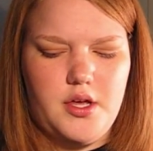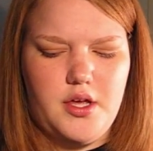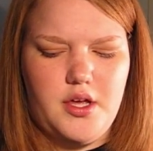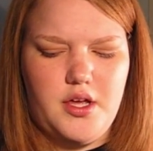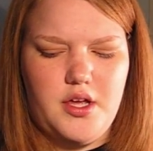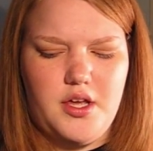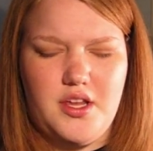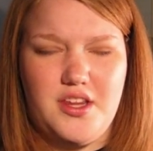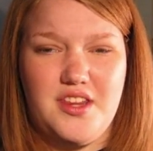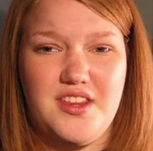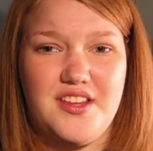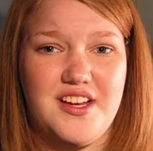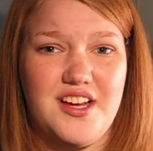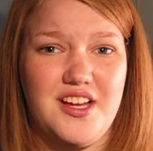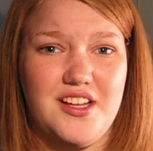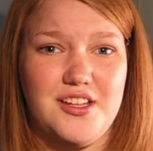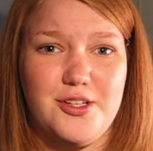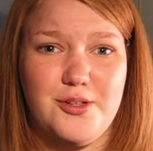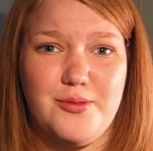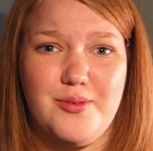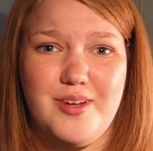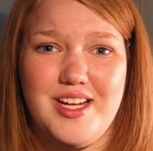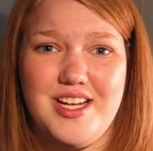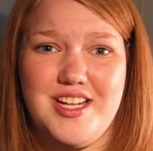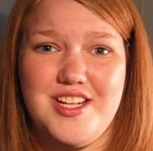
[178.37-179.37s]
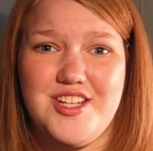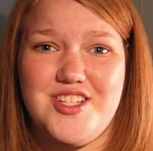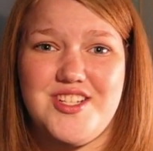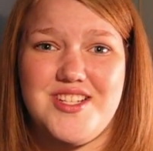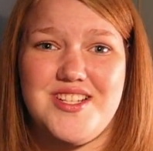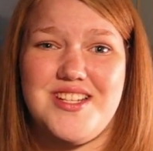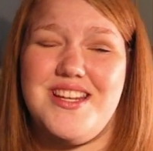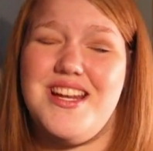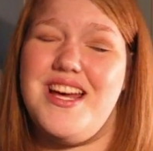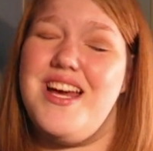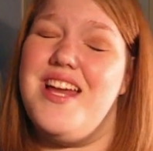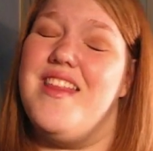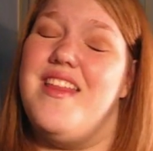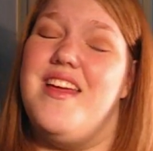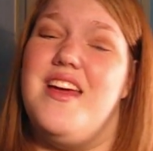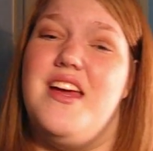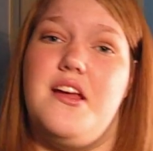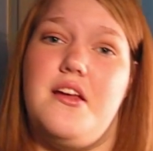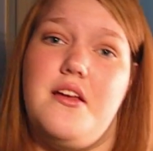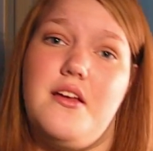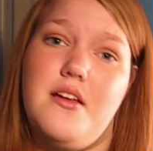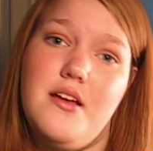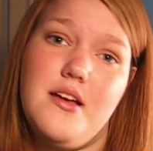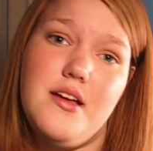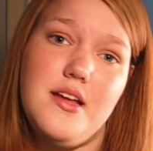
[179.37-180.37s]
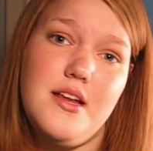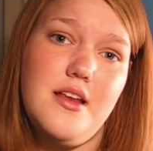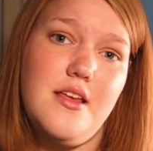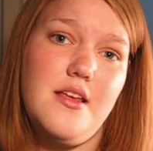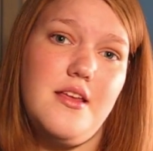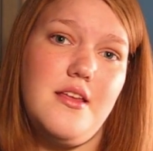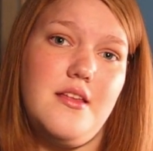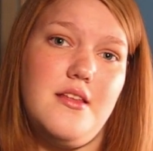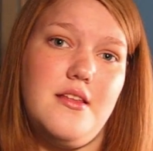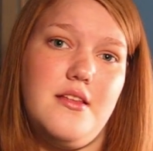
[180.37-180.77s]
The color range, not that good,